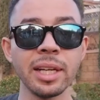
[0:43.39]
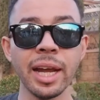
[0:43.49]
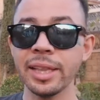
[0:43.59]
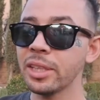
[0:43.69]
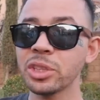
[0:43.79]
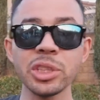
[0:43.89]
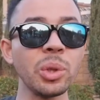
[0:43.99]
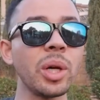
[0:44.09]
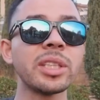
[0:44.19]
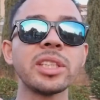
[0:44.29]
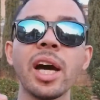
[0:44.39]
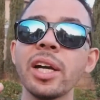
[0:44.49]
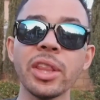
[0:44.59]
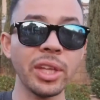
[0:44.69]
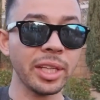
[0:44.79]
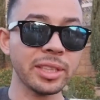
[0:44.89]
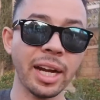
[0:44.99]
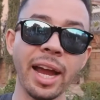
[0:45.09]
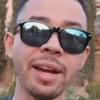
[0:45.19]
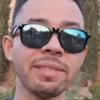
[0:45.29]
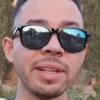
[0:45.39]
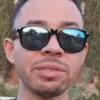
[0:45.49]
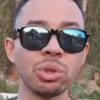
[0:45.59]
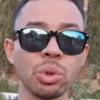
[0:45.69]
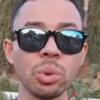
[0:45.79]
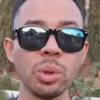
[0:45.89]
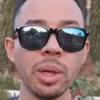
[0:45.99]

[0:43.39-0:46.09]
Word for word: And there's still a ton of things that I have left to do.